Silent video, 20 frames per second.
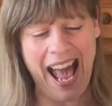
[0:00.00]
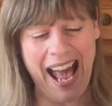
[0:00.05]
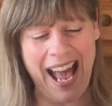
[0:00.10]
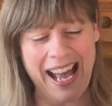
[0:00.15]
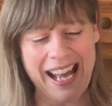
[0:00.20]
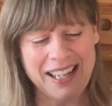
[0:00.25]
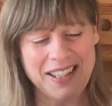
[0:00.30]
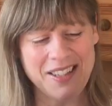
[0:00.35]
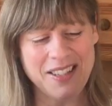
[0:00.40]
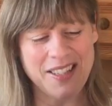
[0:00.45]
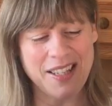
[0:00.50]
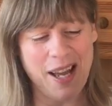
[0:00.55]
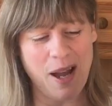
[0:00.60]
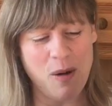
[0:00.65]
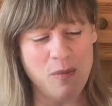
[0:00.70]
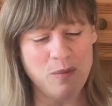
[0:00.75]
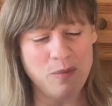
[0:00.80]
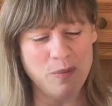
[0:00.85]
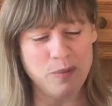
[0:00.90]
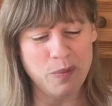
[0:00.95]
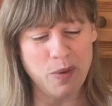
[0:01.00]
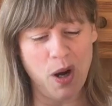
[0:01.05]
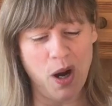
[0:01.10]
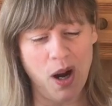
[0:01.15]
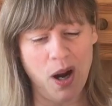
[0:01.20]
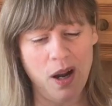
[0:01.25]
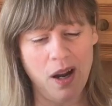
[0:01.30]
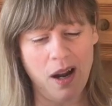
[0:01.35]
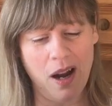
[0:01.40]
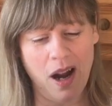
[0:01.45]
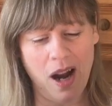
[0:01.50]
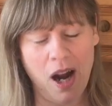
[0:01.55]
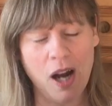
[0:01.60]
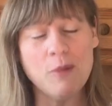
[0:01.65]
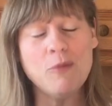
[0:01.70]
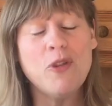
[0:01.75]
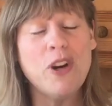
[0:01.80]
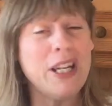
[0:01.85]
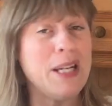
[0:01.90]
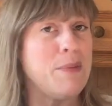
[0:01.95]
And um,
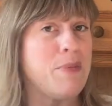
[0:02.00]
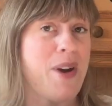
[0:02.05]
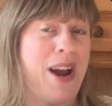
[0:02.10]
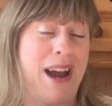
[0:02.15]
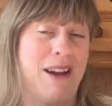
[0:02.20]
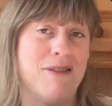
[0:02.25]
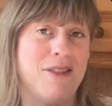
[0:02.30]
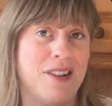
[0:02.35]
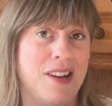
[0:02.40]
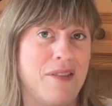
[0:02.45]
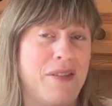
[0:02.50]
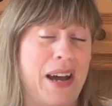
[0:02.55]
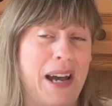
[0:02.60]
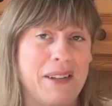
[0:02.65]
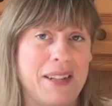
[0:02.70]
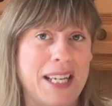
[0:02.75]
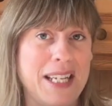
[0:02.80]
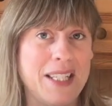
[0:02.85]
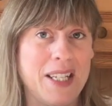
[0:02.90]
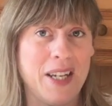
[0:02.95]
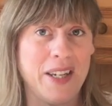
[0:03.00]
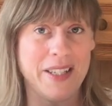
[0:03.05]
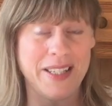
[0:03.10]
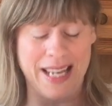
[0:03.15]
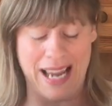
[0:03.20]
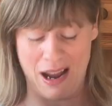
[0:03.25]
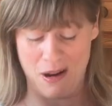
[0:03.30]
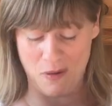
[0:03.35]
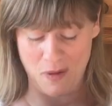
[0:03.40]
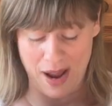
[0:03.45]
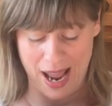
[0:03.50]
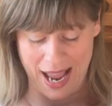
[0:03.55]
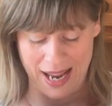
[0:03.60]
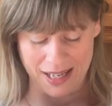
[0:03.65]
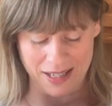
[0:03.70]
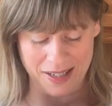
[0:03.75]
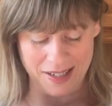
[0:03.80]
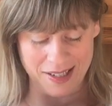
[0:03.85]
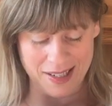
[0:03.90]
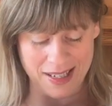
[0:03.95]
I'm really proud of how they turned out.
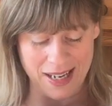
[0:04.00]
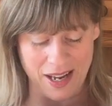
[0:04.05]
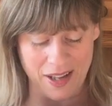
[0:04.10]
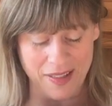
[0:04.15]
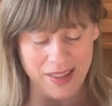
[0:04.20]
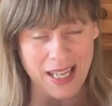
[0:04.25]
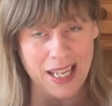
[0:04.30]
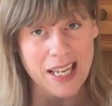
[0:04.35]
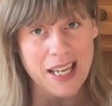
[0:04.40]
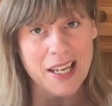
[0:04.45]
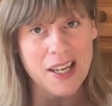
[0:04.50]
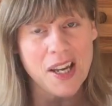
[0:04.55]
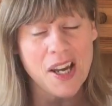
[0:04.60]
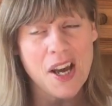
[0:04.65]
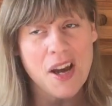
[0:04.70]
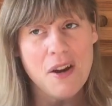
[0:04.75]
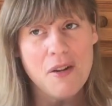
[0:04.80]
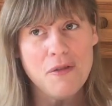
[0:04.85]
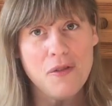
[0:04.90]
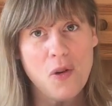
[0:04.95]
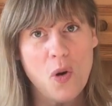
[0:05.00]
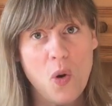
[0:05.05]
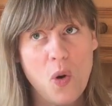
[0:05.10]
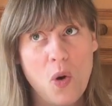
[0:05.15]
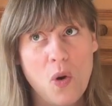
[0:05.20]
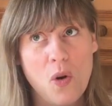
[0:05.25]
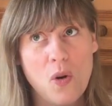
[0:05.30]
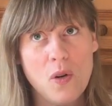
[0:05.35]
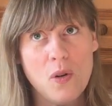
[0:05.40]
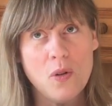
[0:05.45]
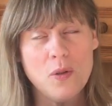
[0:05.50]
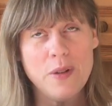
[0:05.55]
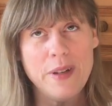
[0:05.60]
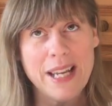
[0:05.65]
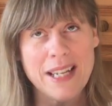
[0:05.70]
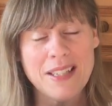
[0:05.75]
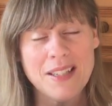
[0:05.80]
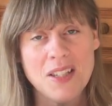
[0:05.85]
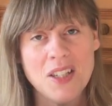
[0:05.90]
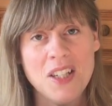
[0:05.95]
And I think for
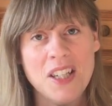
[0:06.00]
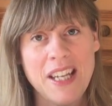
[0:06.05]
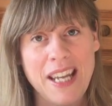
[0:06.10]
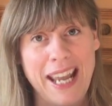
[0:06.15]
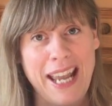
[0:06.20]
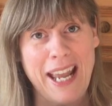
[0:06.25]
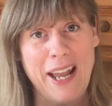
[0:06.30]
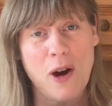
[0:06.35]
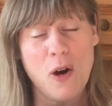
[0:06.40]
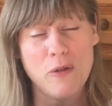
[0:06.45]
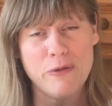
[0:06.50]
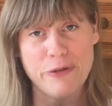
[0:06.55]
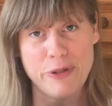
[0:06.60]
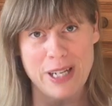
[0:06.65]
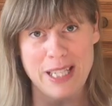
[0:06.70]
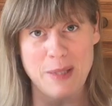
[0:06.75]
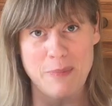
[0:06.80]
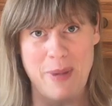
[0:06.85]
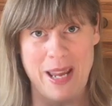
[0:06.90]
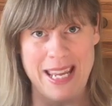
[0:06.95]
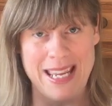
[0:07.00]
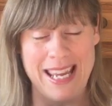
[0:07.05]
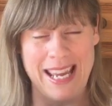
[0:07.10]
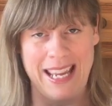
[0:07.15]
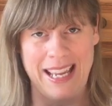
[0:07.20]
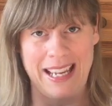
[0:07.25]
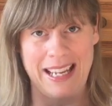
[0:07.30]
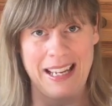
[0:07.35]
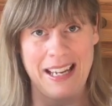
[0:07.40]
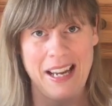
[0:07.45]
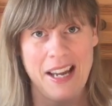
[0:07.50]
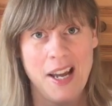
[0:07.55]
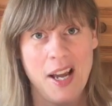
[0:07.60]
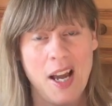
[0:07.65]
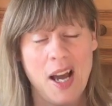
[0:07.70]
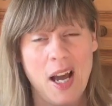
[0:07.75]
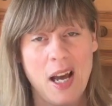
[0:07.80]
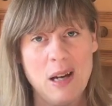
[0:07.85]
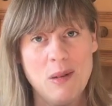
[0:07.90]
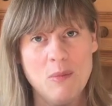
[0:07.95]
less than a year of dressmaking,
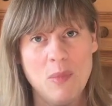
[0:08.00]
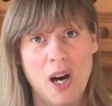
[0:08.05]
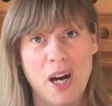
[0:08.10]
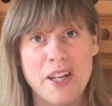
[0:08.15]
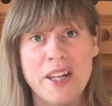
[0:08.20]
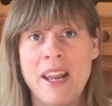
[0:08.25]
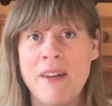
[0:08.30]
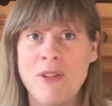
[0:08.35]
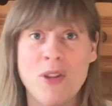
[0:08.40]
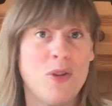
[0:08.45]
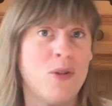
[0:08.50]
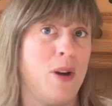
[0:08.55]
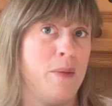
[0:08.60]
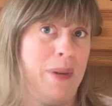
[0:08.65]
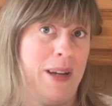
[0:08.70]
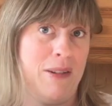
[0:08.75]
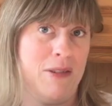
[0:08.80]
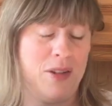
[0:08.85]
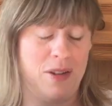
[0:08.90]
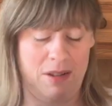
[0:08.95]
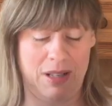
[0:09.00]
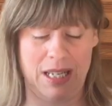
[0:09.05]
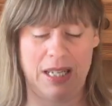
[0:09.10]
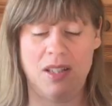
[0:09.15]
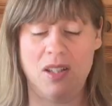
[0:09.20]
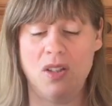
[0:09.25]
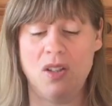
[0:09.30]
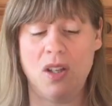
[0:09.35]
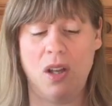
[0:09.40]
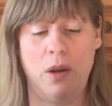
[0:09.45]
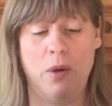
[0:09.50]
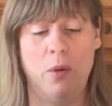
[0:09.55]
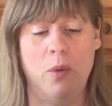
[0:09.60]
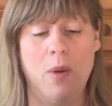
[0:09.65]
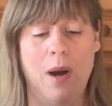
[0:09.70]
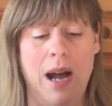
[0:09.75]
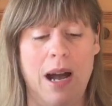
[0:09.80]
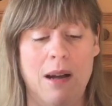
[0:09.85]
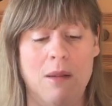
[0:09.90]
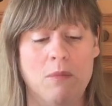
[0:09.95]
um, I never thought I'd be able to do this. So
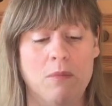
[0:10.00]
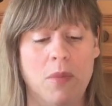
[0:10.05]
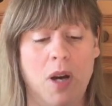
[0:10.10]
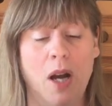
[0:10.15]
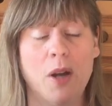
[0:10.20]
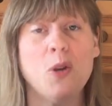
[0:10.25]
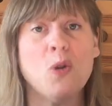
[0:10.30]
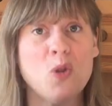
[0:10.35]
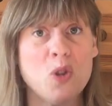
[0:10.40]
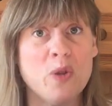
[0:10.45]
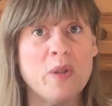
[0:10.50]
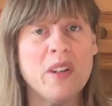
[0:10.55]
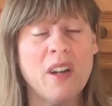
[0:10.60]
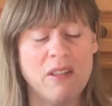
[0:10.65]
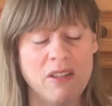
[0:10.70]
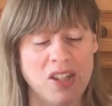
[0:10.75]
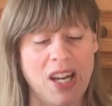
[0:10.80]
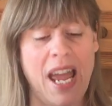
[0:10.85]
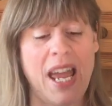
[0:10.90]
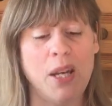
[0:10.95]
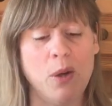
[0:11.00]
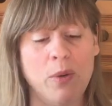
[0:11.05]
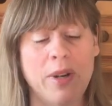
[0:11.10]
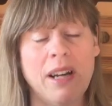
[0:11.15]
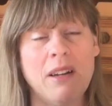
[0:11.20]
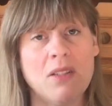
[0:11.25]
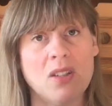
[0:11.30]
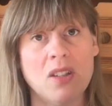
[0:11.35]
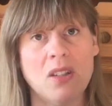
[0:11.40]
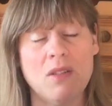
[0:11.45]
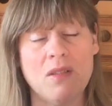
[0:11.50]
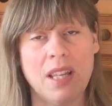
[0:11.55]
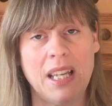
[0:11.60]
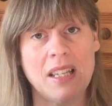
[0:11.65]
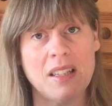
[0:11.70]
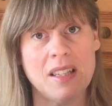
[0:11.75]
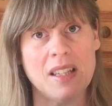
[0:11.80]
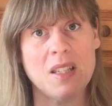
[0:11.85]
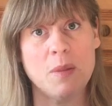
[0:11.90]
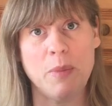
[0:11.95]
um, I'd also encourage anyone else who
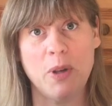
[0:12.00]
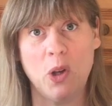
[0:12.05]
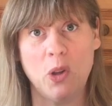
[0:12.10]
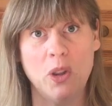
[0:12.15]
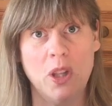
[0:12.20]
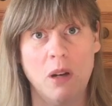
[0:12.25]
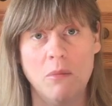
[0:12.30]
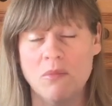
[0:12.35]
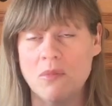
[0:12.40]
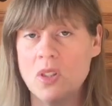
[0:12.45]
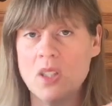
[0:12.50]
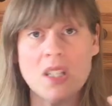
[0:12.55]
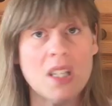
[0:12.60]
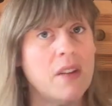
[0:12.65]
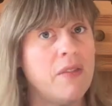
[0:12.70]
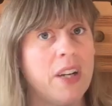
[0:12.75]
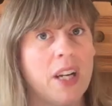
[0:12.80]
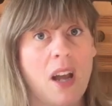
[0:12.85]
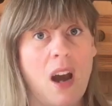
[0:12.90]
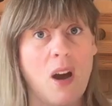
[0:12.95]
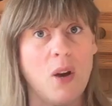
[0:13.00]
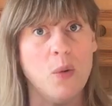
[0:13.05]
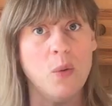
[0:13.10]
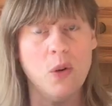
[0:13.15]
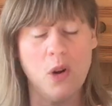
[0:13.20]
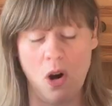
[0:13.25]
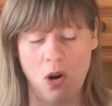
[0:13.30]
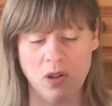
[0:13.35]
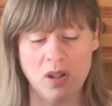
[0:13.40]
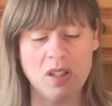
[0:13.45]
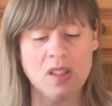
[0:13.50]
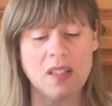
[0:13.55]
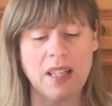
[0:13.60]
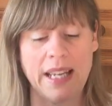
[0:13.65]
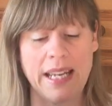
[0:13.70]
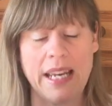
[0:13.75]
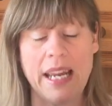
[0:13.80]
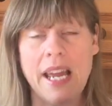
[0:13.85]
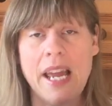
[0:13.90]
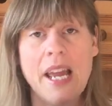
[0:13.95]
thinks it's beyond them to give it a go,
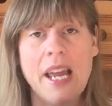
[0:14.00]
honestly.